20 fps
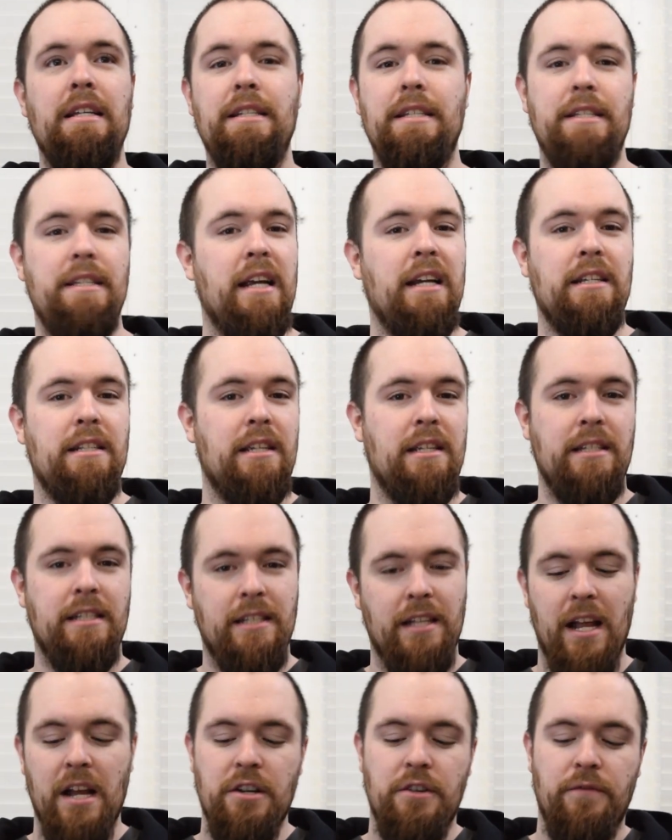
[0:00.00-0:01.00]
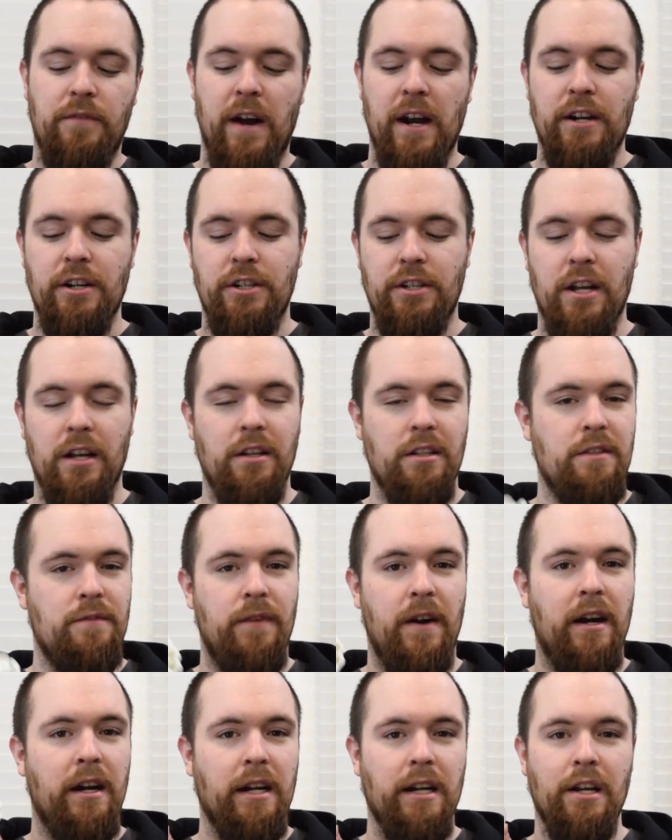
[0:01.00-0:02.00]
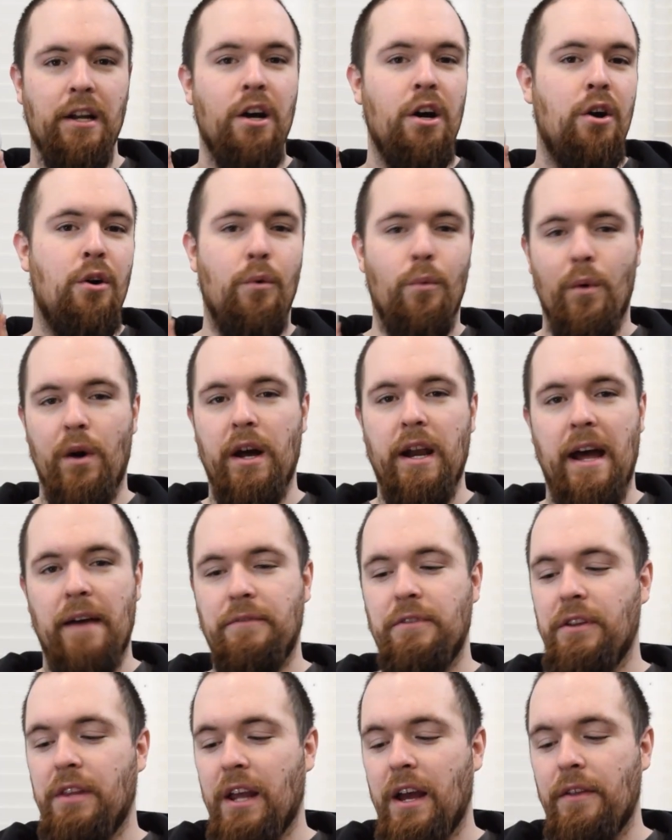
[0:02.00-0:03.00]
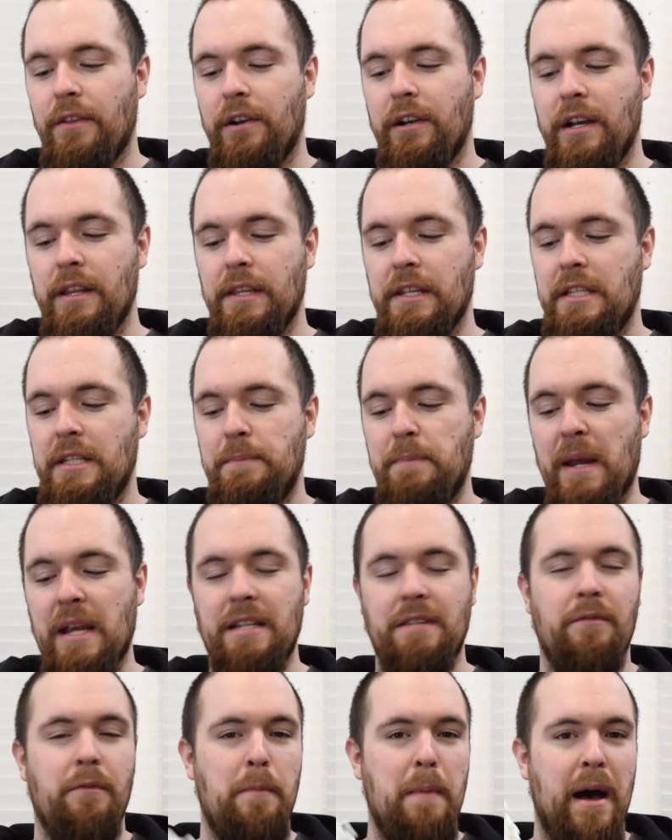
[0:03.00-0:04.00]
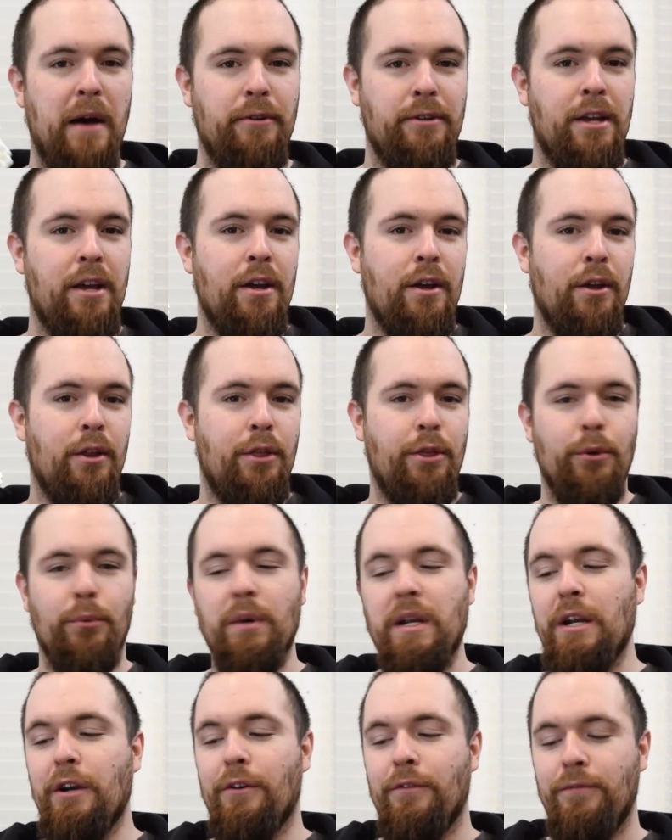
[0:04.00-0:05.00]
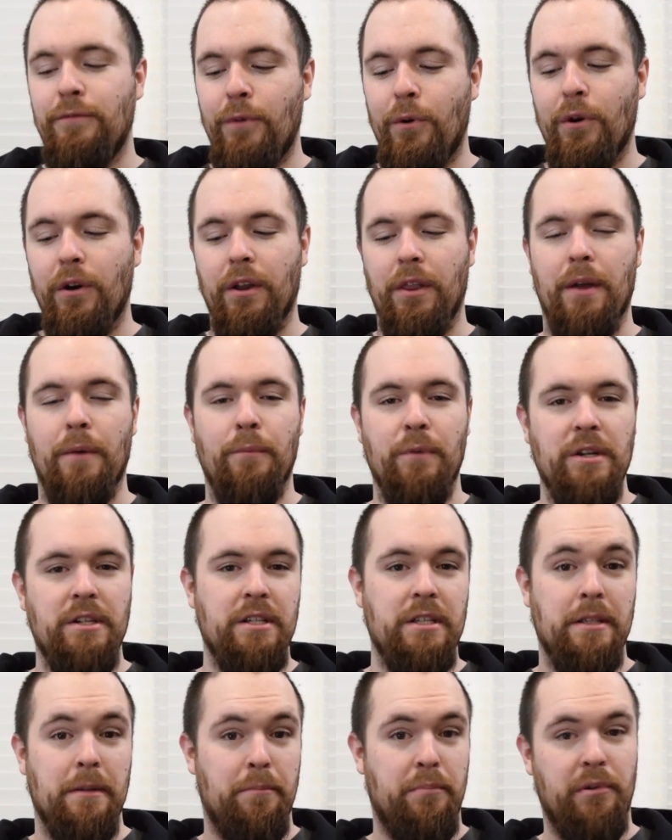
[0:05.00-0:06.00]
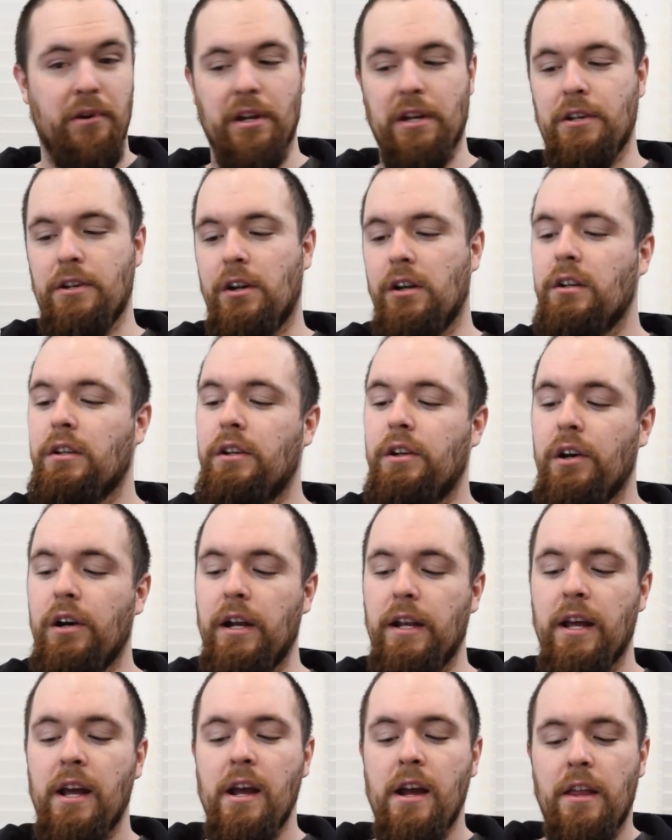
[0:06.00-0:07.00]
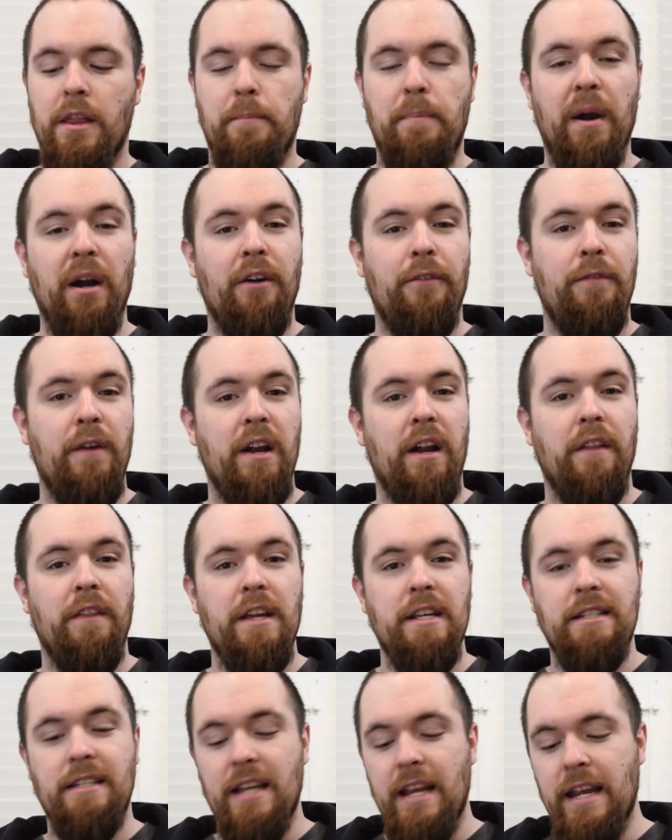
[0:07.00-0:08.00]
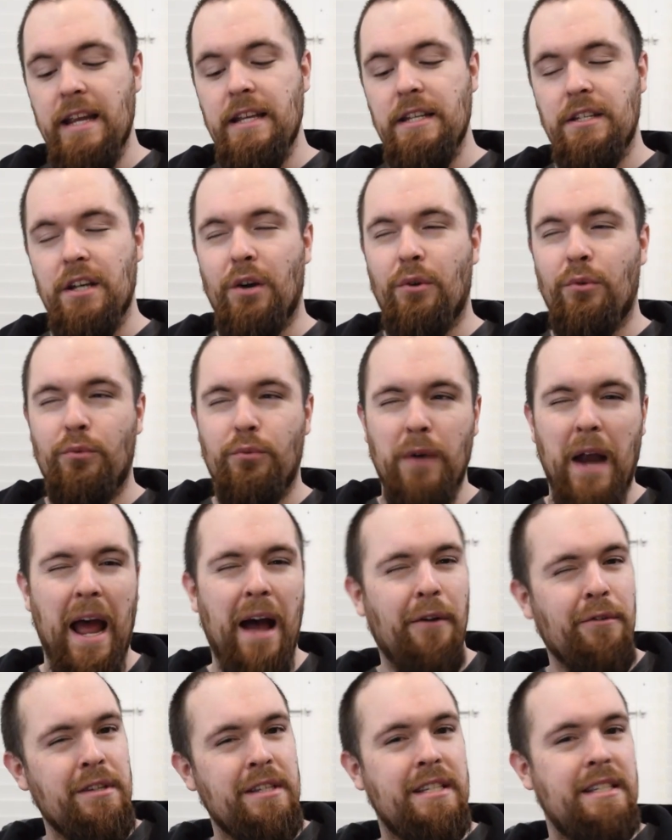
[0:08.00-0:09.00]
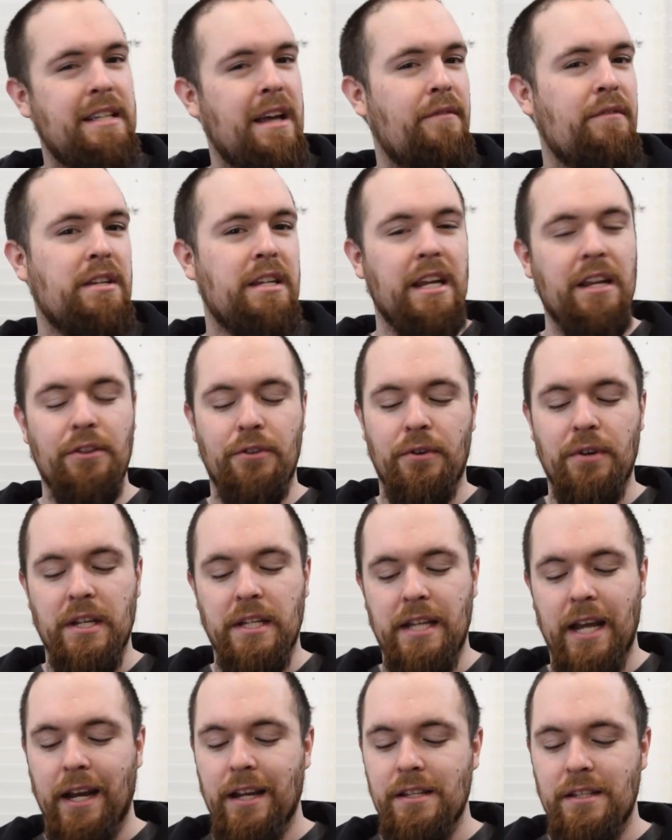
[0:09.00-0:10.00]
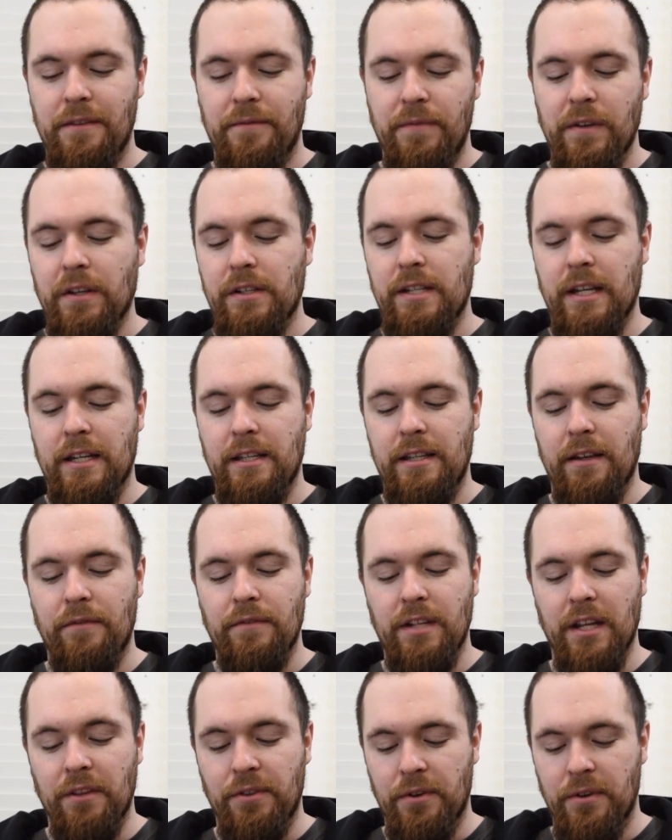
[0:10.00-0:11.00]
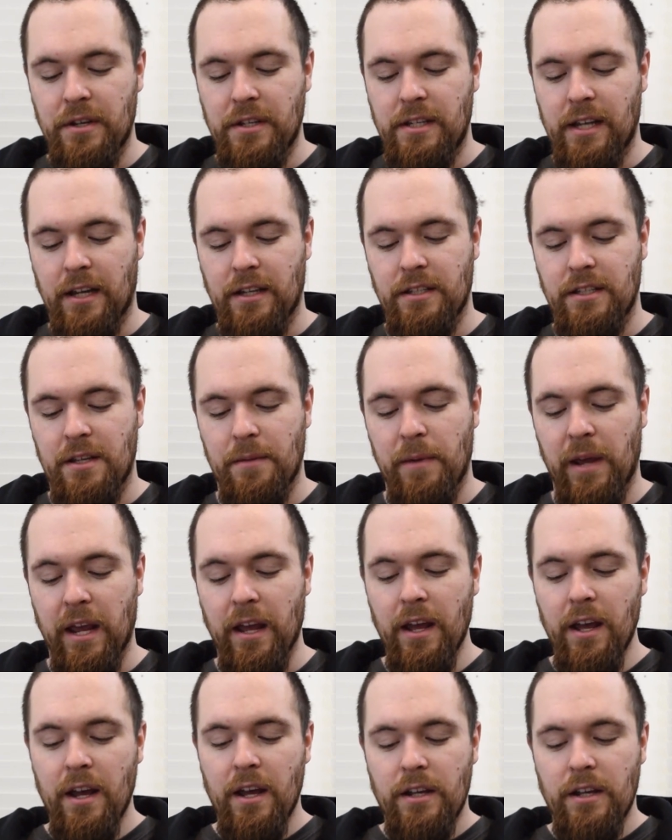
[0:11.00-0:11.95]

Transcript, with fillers: six Sledgefire shells firing one after the other in the space of about three or four of them, which is pretty darn good. The barrel fit on this is around seventeen thirty seconds. It feels like seventeen thirty seconds to me.